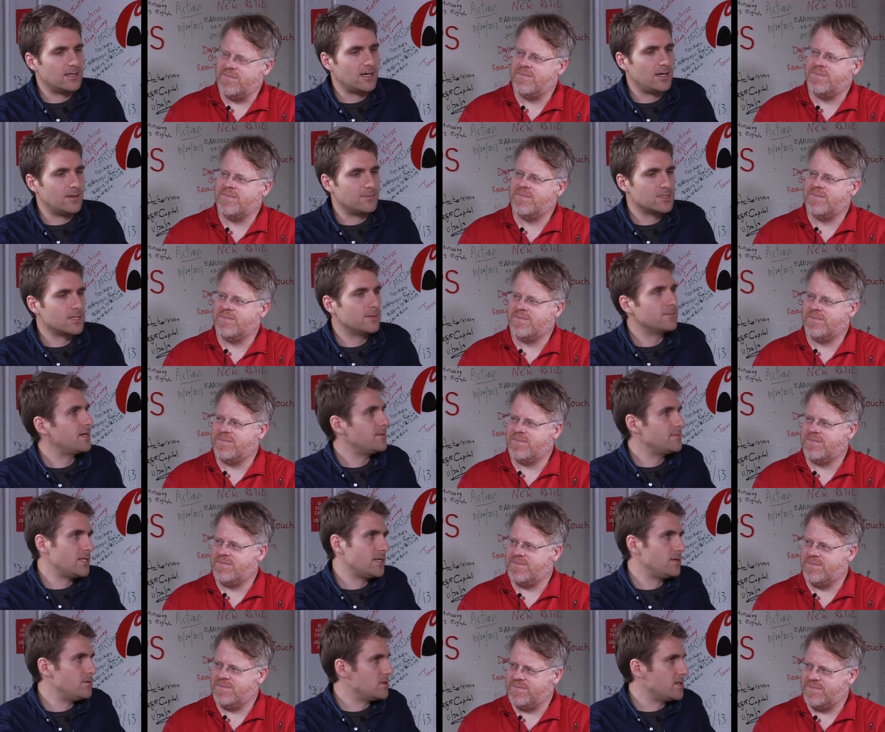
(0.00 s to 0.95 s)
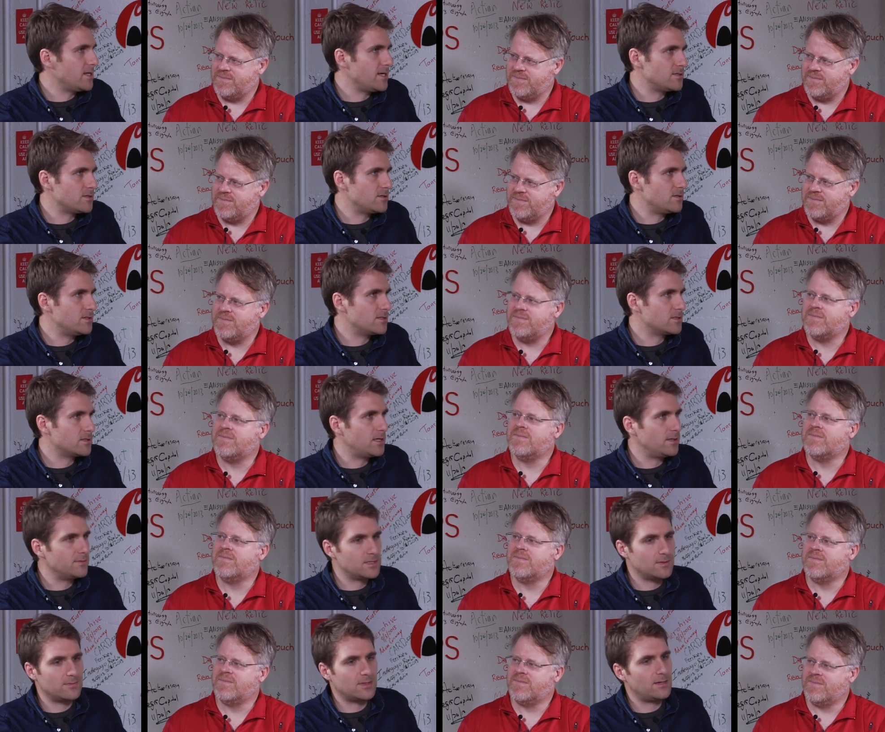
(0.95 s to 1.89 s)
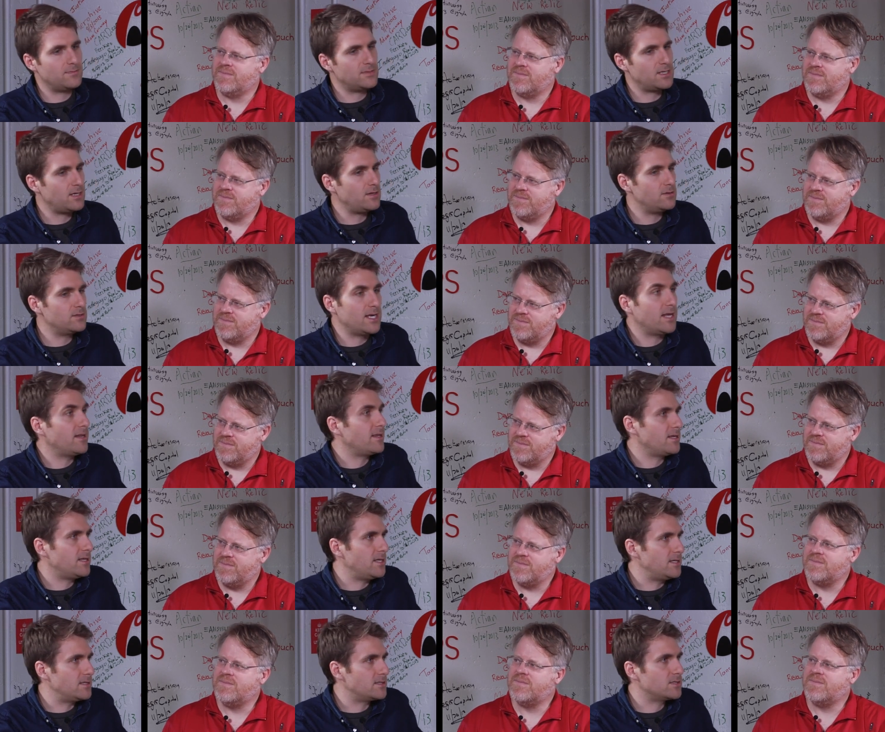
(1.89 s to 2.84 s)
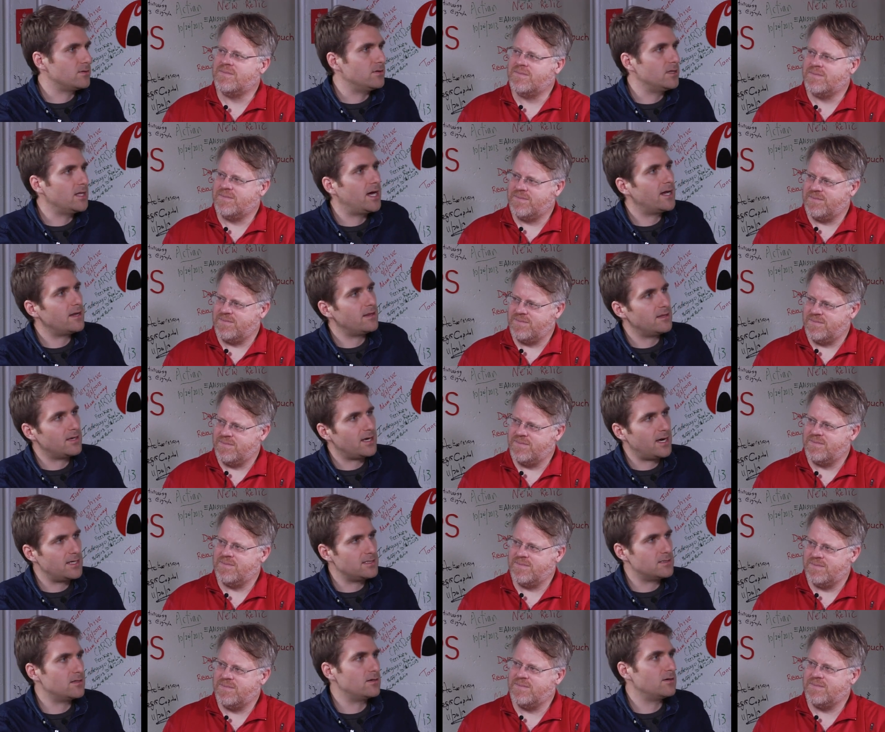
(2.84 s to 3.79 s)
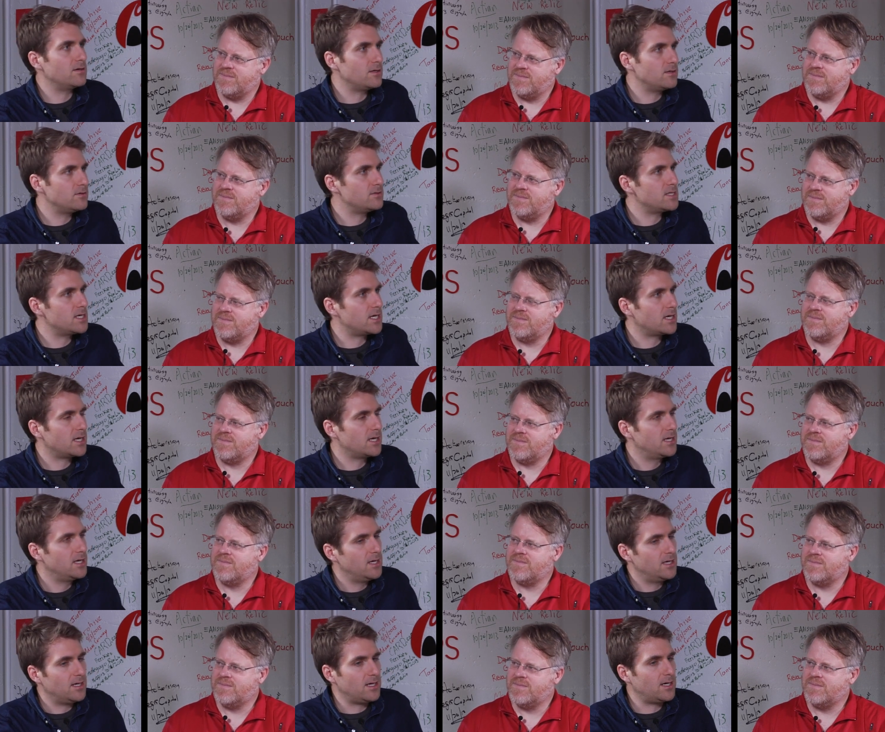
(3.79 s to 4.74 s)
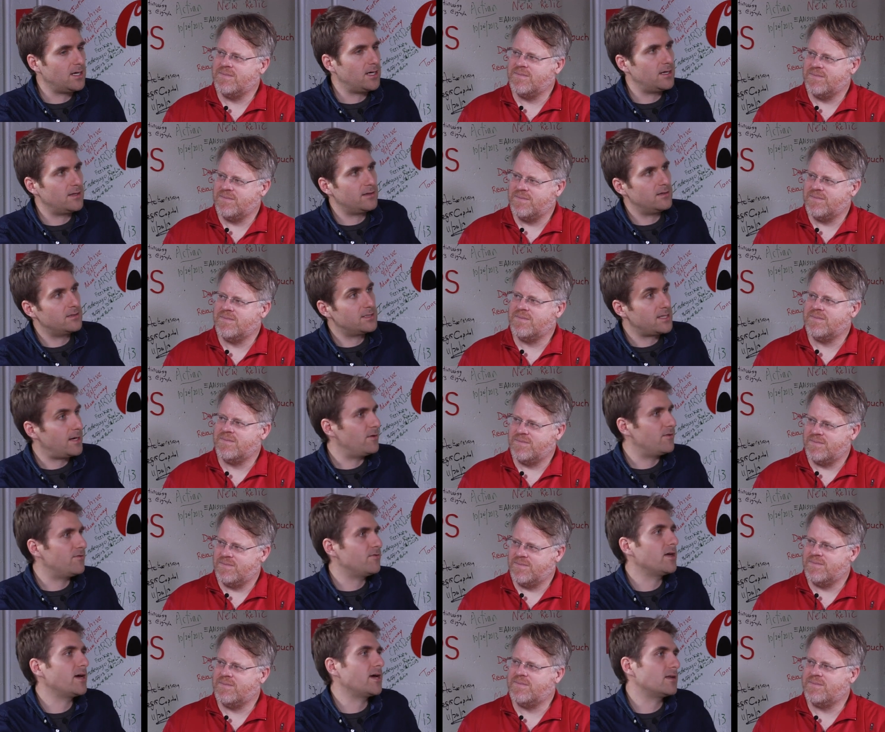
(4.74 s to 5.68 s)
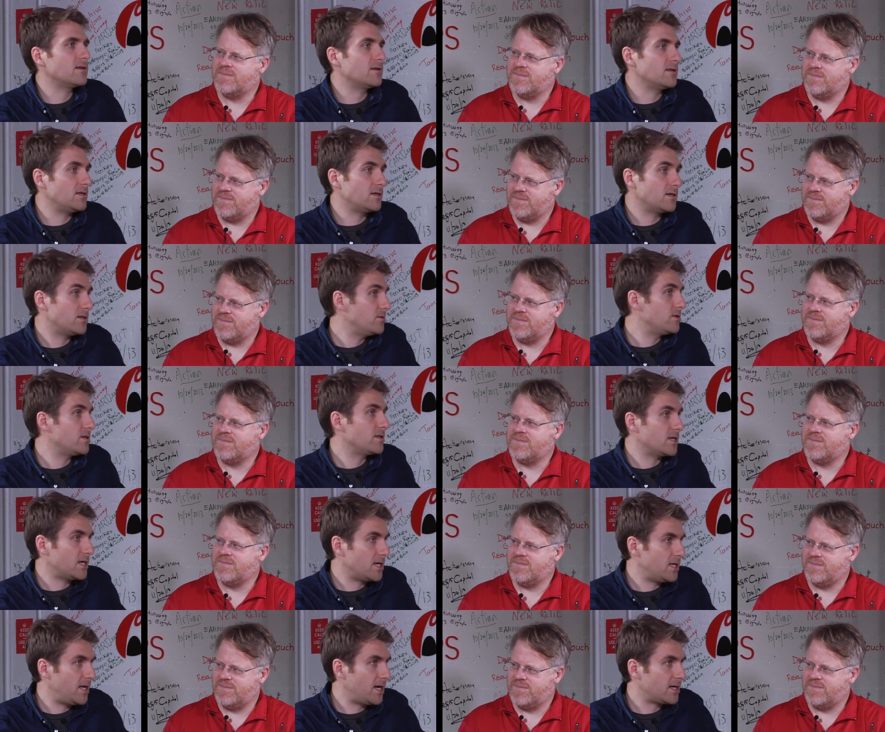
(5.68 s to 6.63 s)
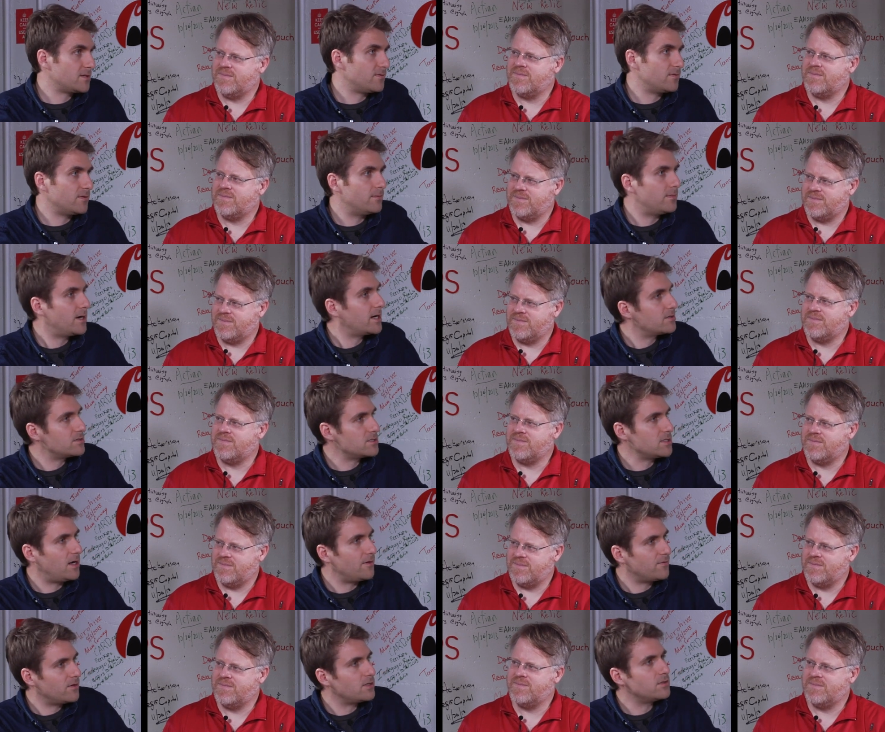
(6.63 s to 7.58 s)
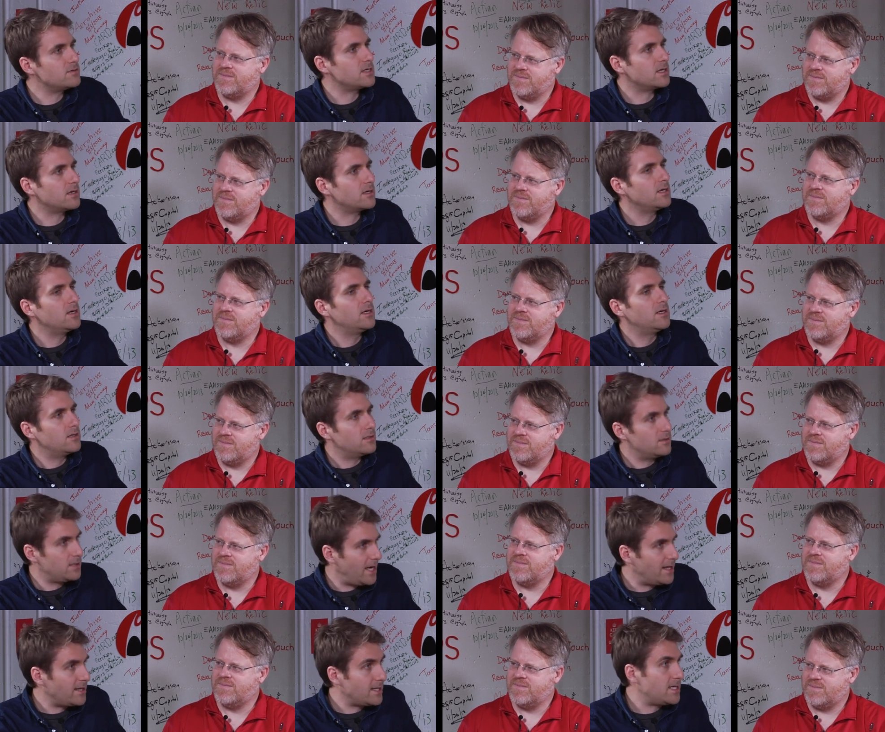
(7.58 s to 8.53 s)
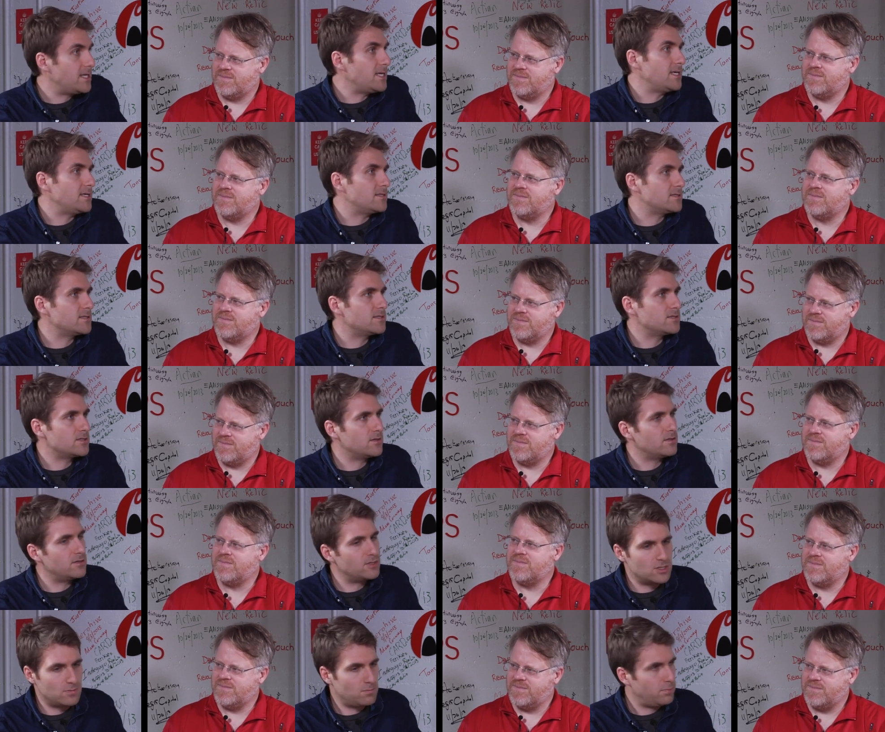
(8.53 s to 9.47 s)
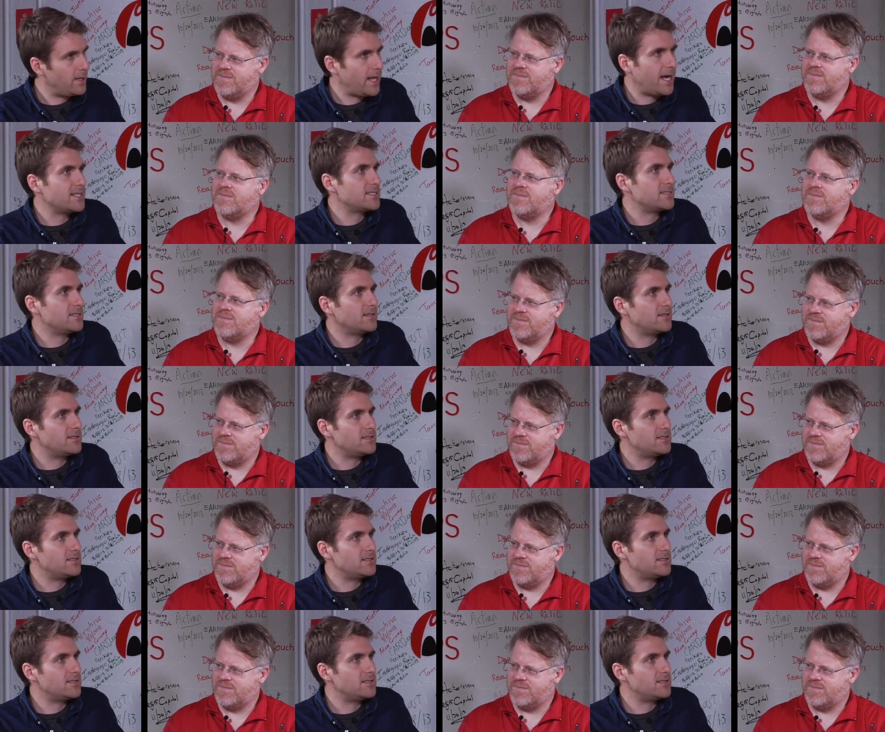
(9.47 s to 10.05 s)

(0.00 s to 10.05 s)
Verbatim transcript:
Speaker 1: um, sometimes they use lasers, um, sometimes they use L E Ds. So a lot of the guys that are using uh, time-of-flight, including the Kinect from Microsoft, are using L E Ds, and so they're just blasting